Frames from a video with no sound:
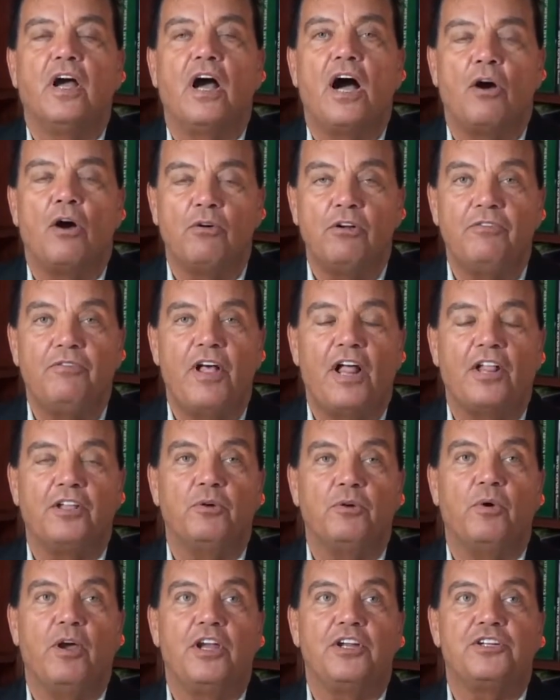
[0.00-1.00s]
our
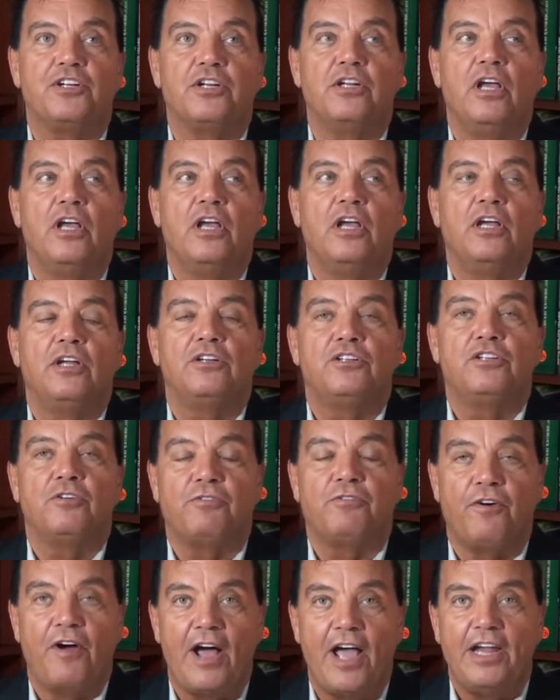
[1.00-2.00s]
evaluation to
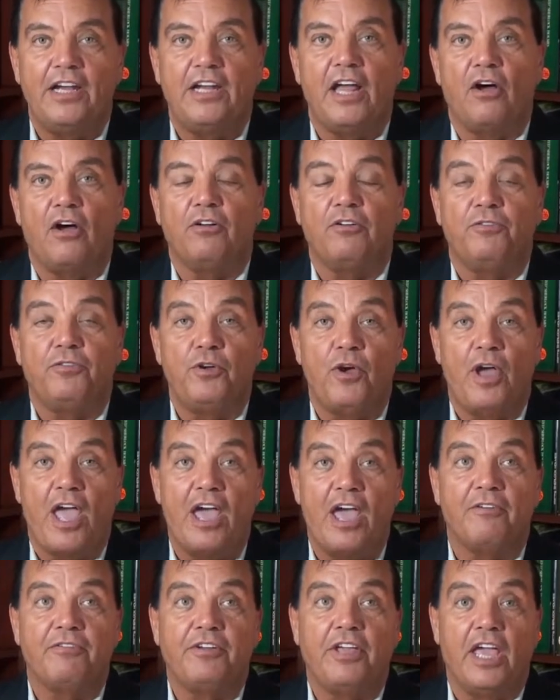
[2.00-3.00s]
find out if you
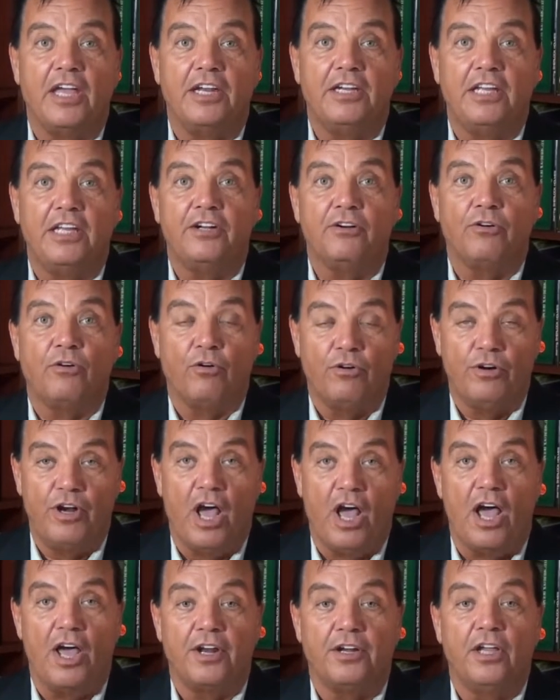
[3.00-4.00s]
have Candida or
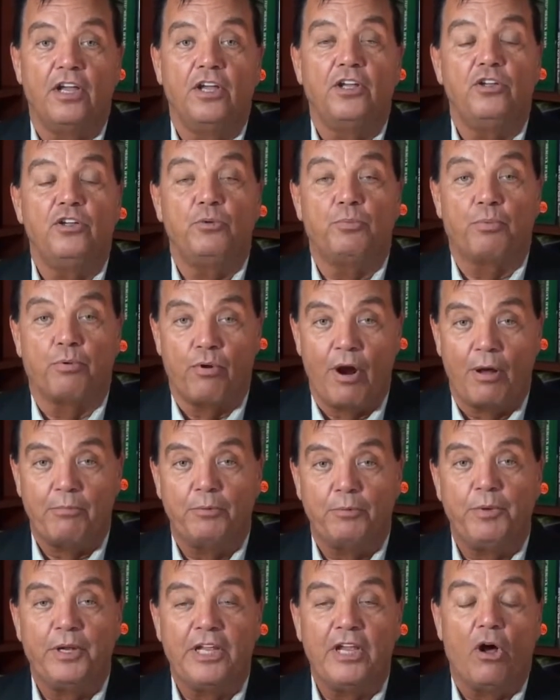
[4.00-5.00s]
not. You
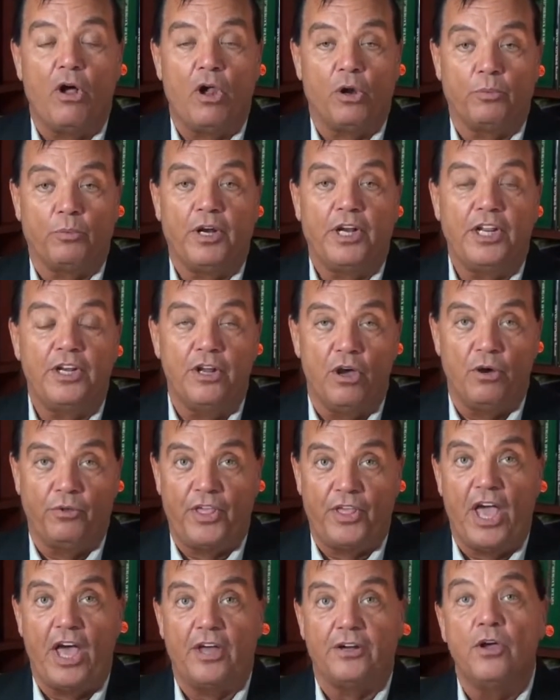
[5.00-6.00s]
probably already know
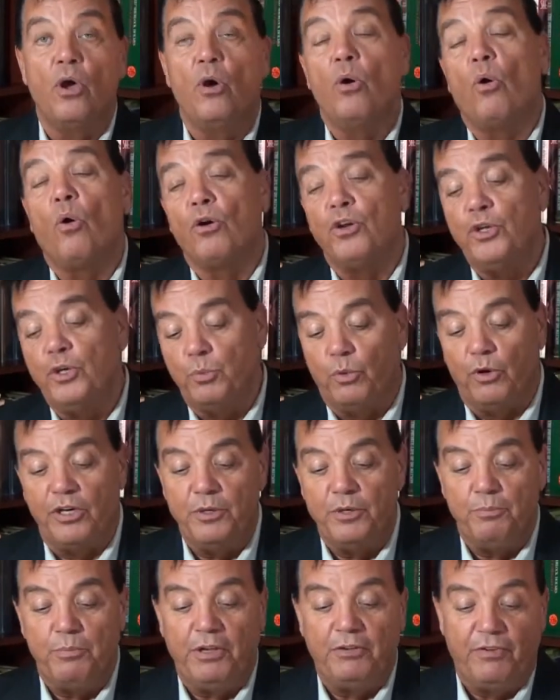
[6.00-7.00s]
that, or you
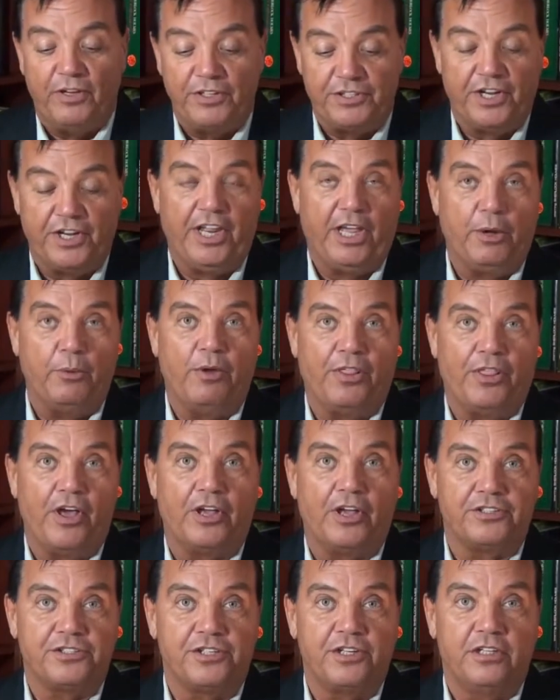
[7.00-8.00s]
wouldn't be visiting with
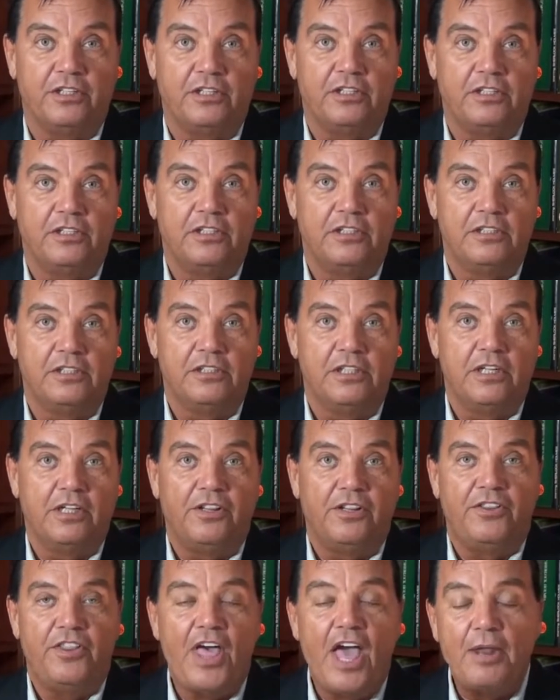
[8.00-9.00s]
us.
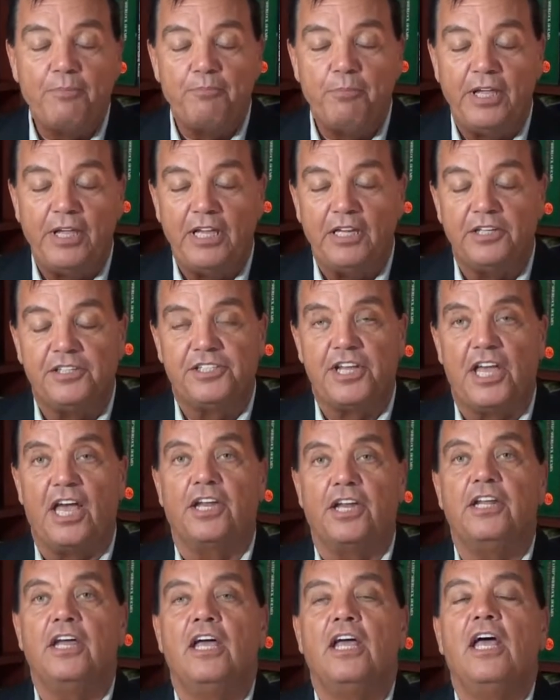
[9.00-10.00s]
That being
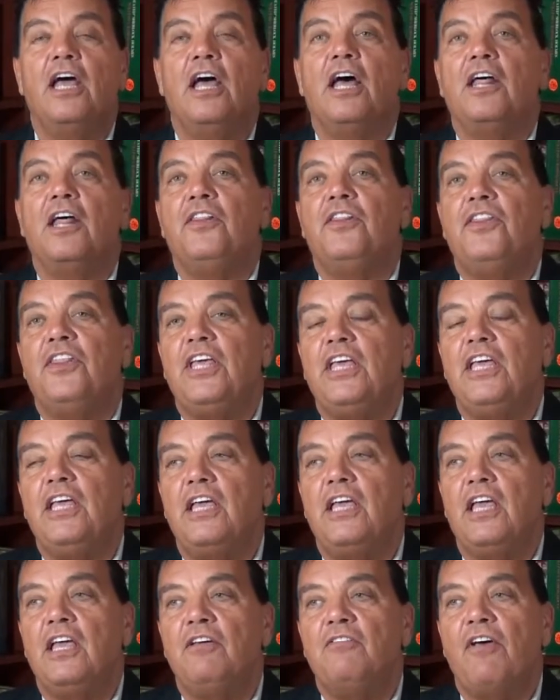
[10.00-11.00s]
said,
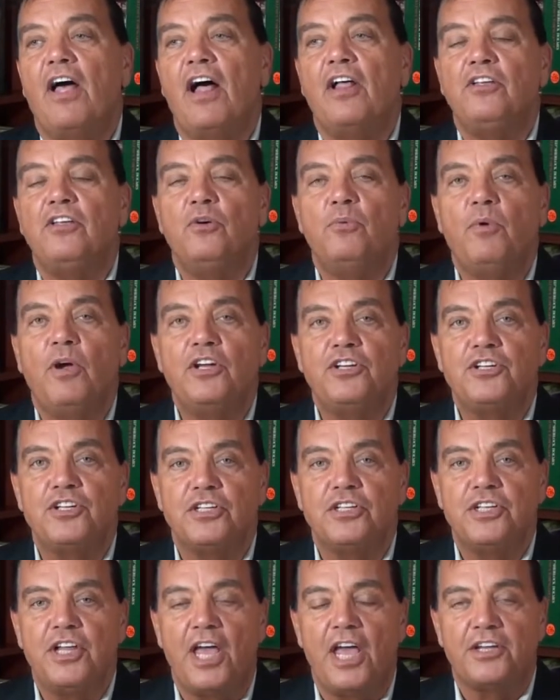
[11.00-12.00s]
the
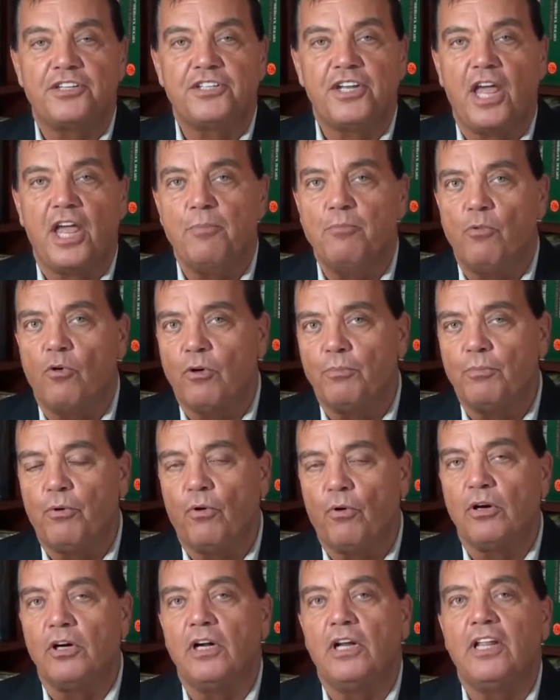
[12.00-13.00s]
evaluation test, and more
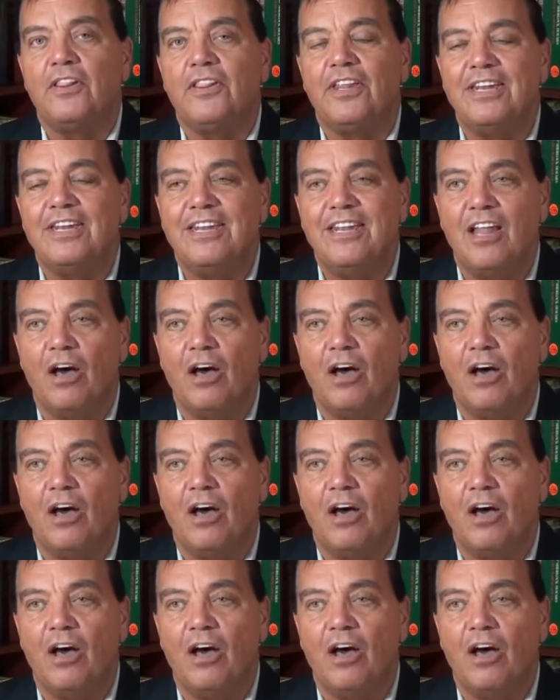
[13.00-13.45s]
importantly the